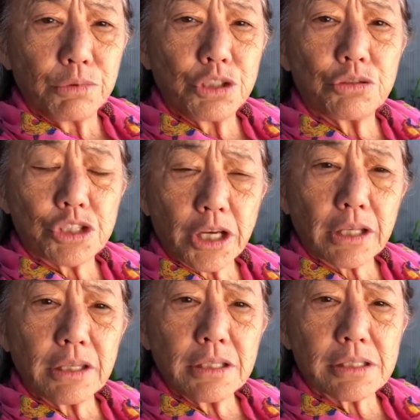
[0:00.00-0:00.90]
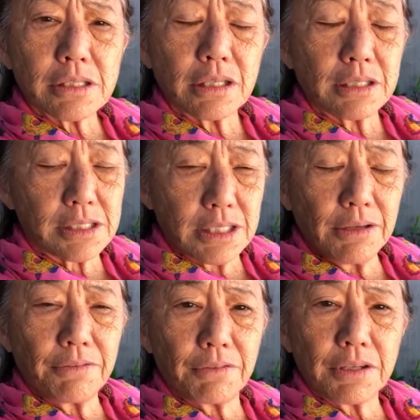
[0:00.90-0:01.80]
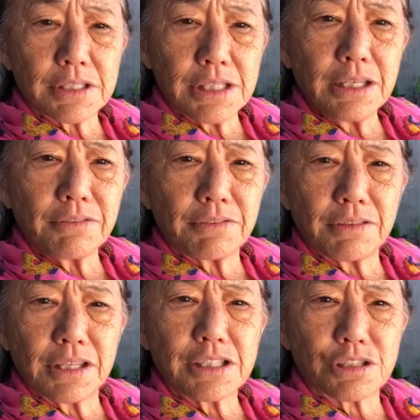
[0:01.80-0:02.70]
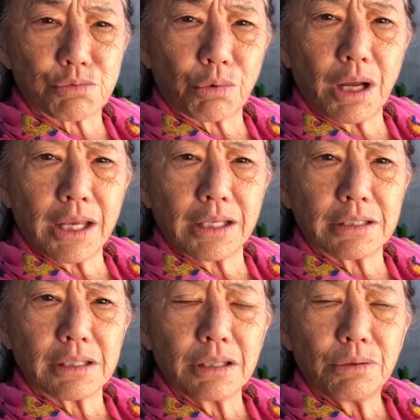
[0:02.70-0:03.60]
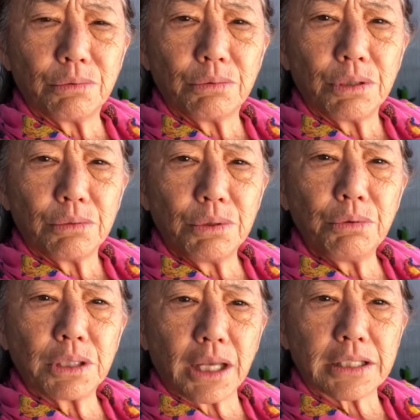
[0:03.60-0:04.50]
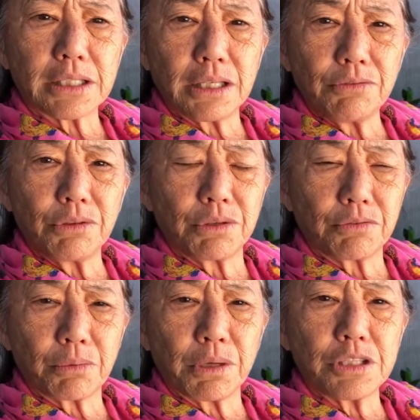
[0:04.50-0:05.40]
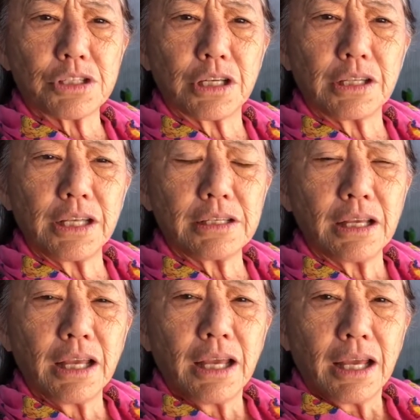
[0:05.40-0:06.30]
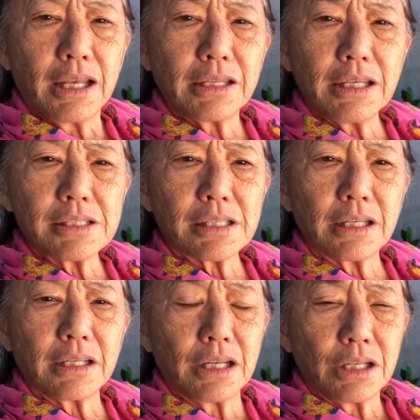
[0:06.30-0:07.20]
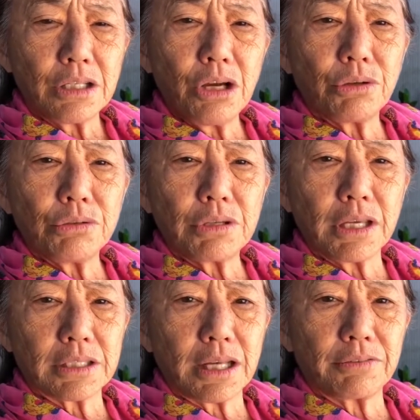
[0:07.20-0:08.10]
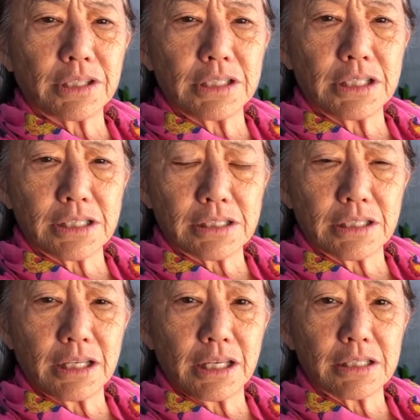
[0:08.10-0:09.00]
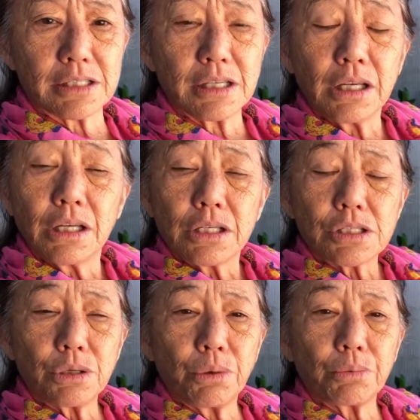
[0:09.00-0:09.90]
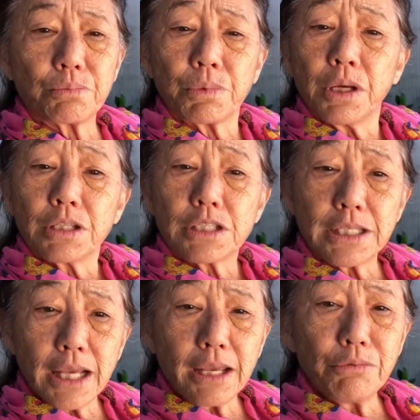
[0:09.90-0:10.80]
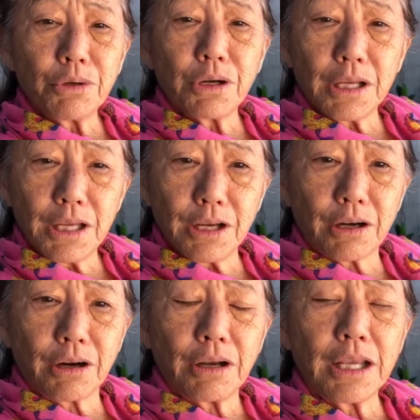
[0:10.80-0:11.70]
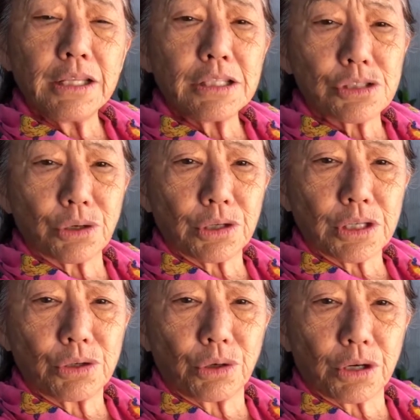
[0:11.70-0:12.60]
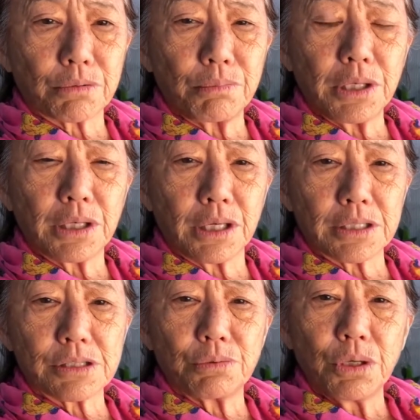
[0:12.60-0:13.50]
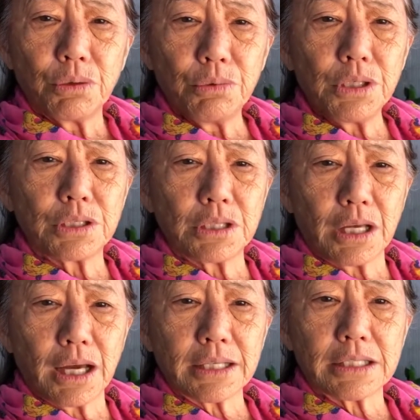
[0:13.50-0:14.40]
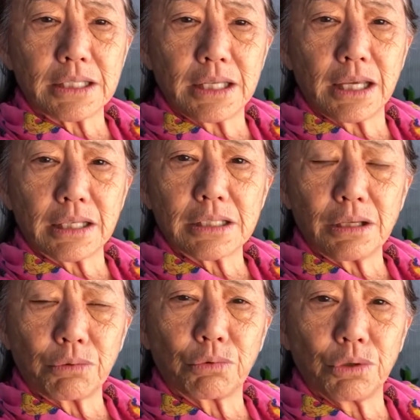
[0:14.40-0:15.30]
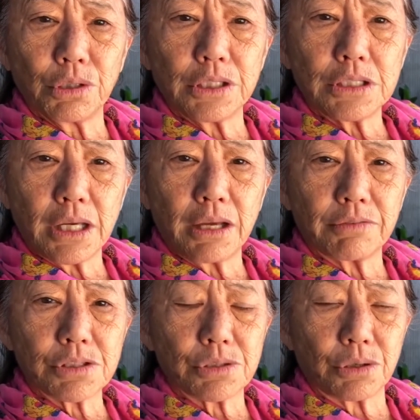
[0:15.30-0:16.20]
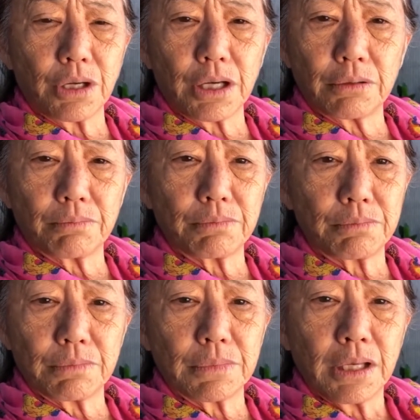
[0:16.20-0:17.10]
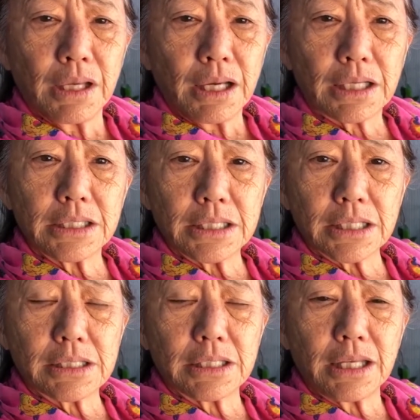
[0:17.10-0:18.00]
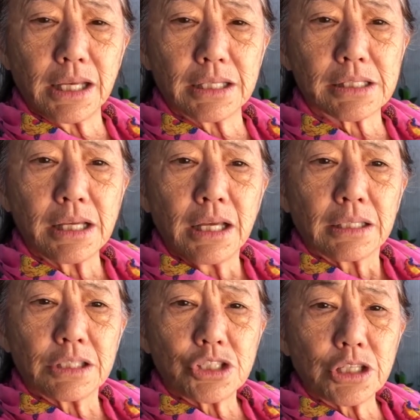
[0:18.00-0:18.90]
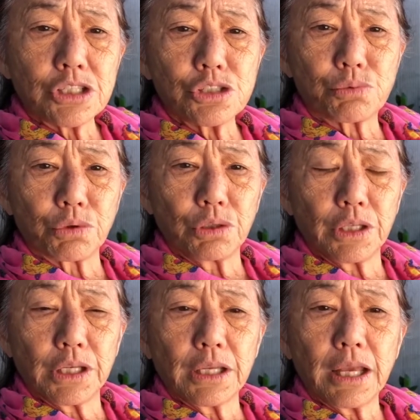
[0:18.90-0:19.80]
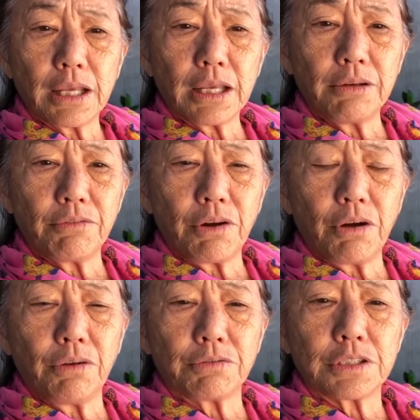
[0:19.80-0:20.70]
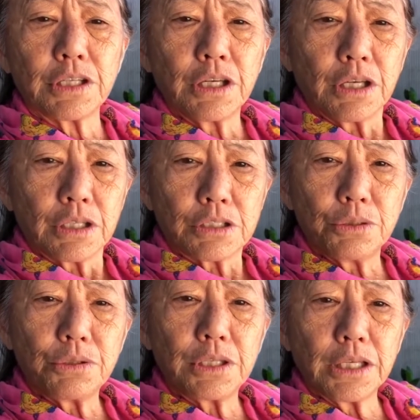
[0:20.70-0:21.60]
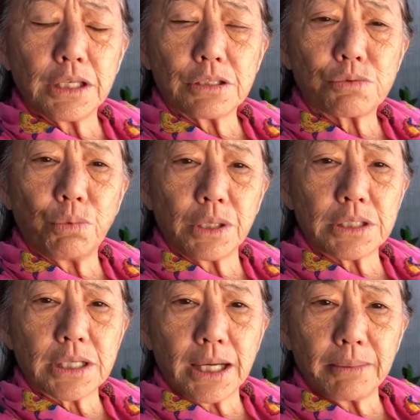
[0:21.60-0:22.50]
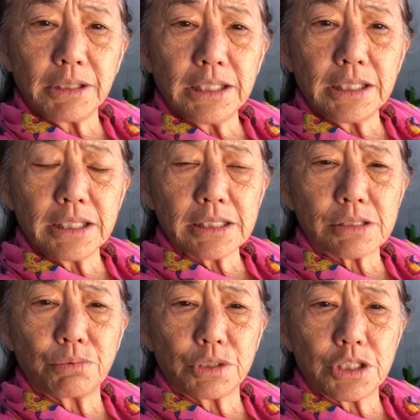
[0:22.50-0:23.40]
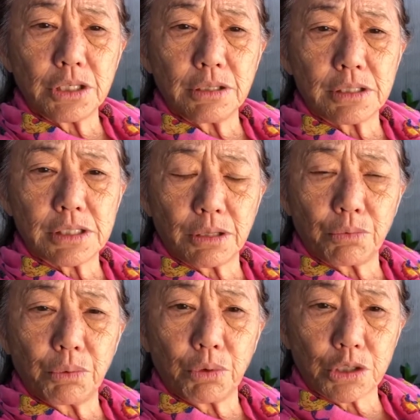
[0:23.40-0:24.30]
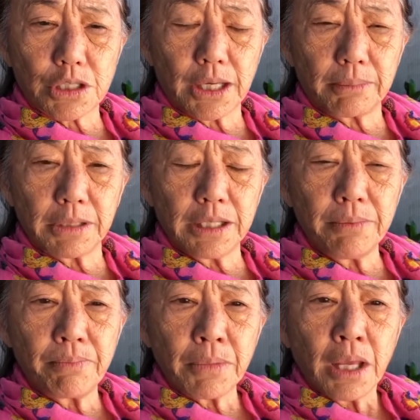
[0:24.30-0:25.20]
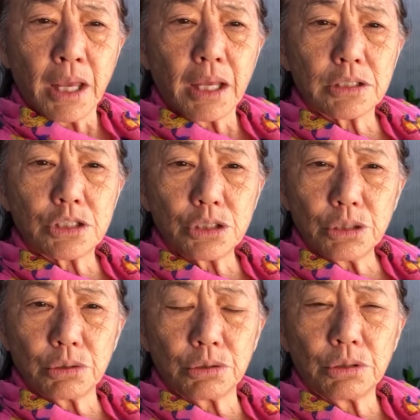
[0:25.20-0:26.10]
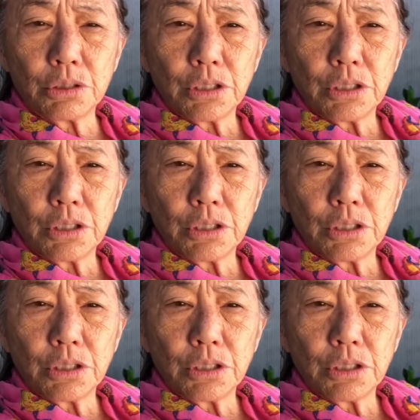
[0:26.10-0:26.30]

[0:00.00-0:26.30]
would you check this? See if this is right. We would like to give you information. And they said, no, you can't have a contested case. So today we're here in the circuit court because we could not get a ruling to have a contested case. The judge's ruling involved two things: one, timeliness, which he said we were timely, and two,